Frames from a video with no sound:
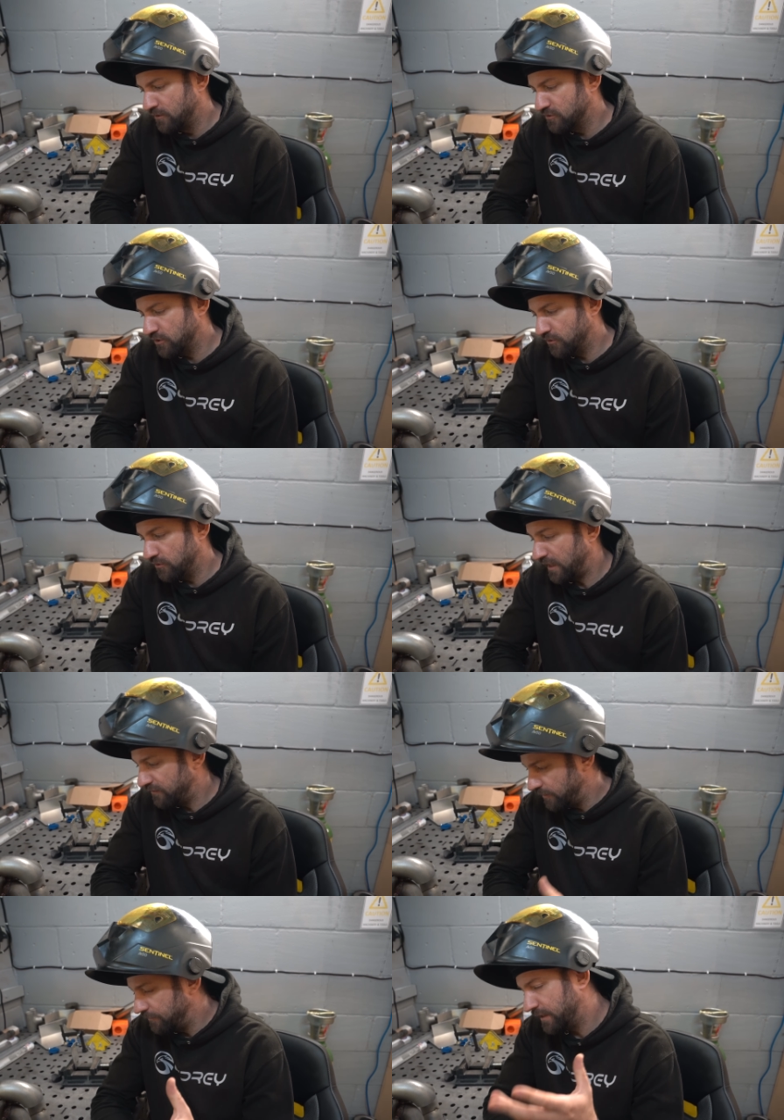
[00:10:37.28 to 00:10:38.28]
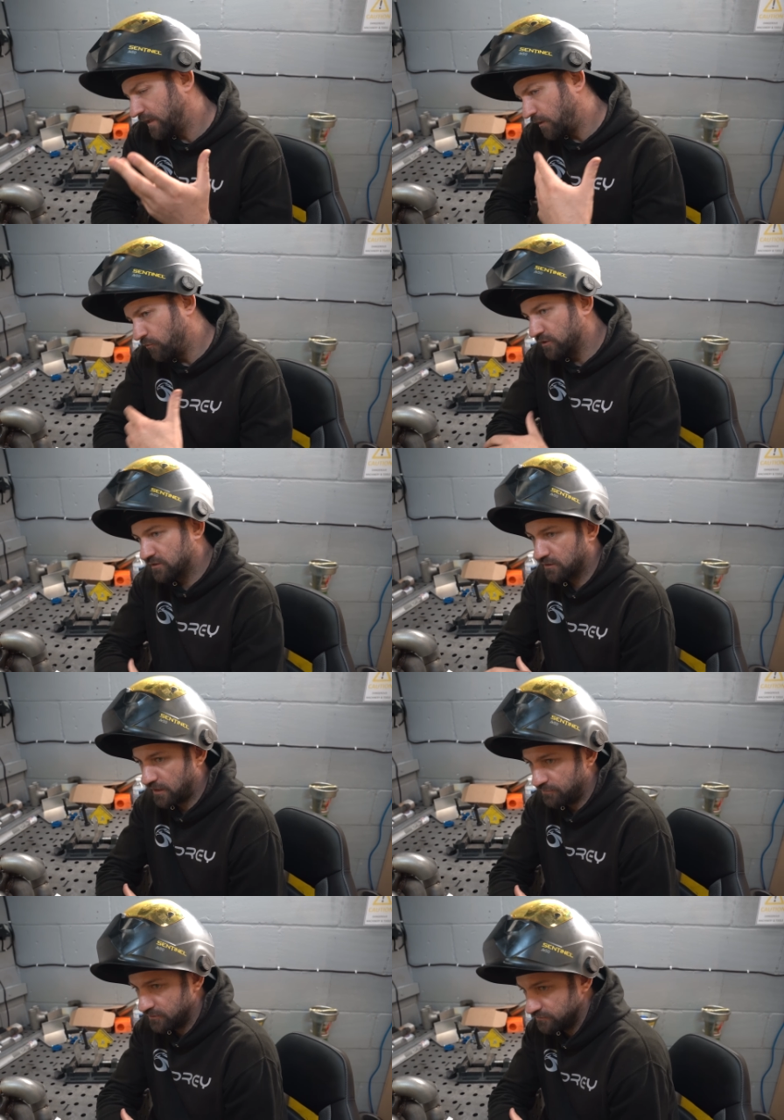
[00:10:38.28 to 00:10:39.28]
So I mean, I worked a
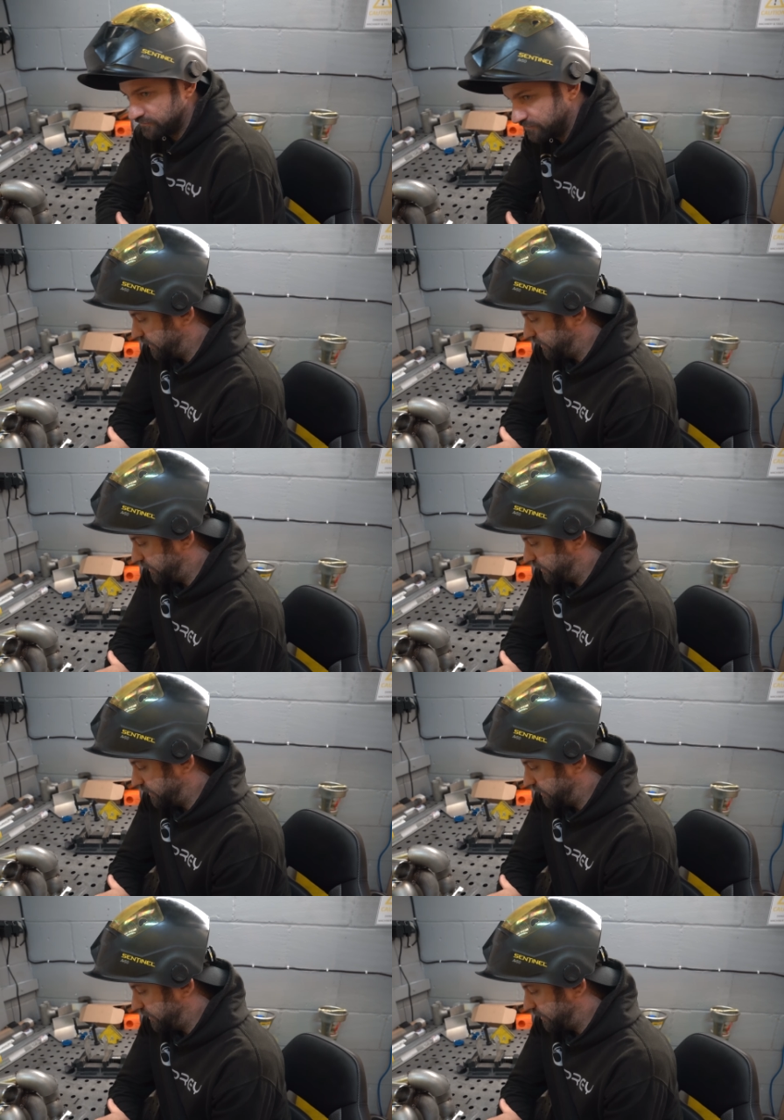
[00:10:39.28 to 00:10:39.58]
couple of